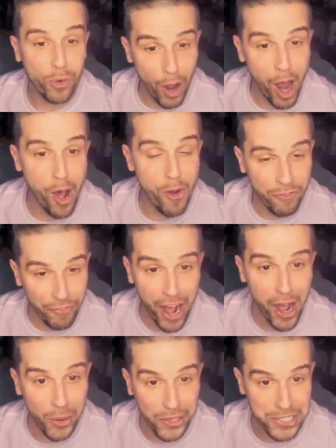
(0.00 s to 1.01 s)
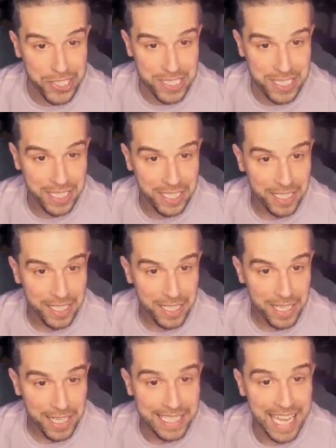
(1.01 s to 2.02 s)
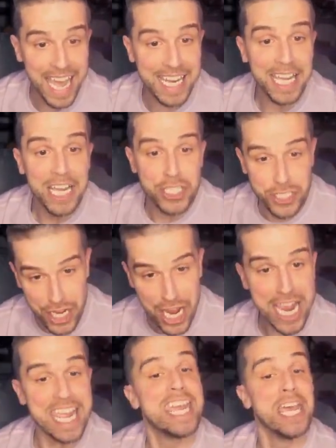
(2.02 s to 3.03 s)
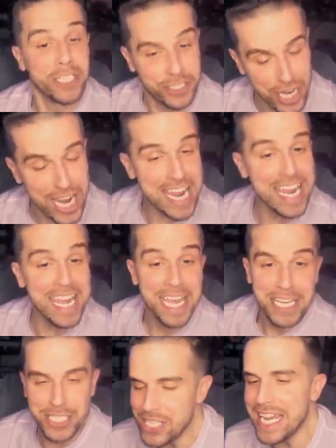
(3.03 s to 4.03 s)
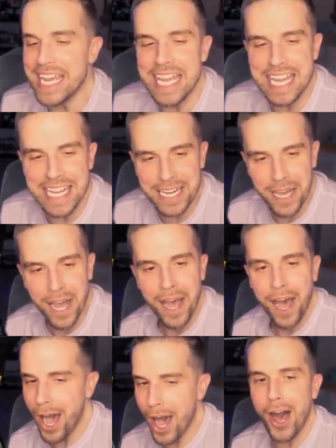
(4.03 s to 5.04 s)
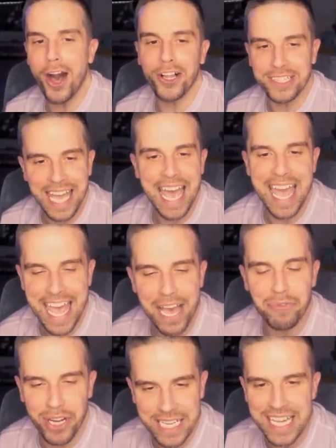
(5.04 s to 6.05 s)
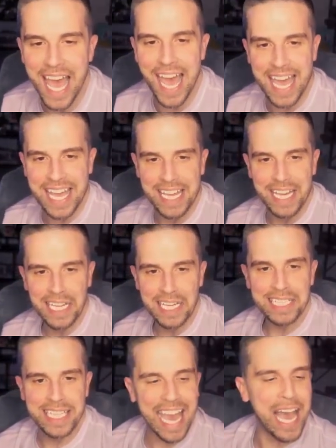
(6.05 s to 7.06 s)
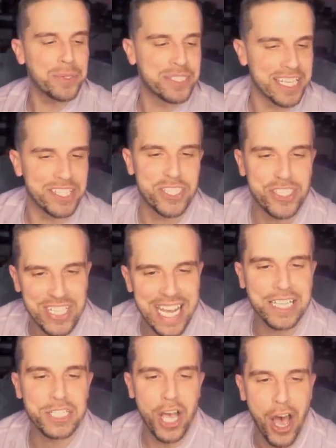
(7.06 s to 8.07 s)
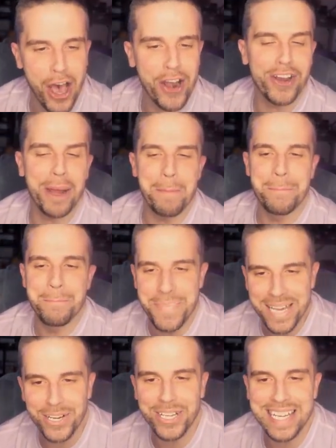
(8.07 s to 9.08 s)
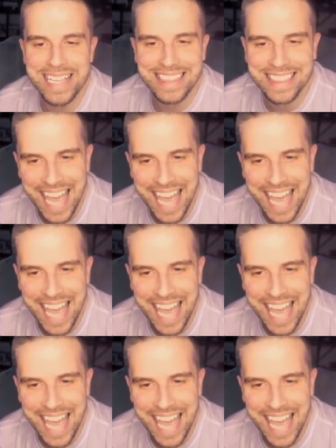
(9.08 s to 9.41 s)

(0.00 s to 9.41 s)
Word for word: grown folks. Get ctg all day, every day. Down to 600 million